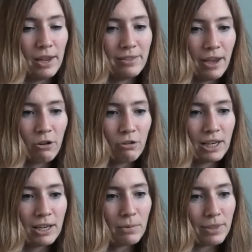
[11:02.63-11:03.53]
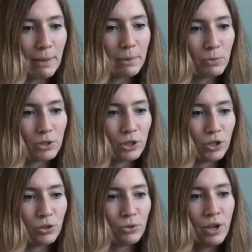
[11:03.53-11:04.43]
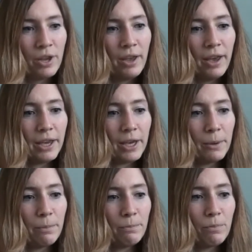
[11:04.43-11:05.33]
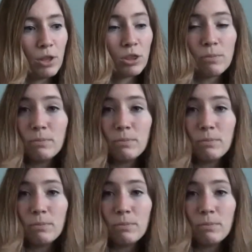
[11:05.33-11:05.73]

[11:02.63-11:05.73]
there already, but that bit was new. The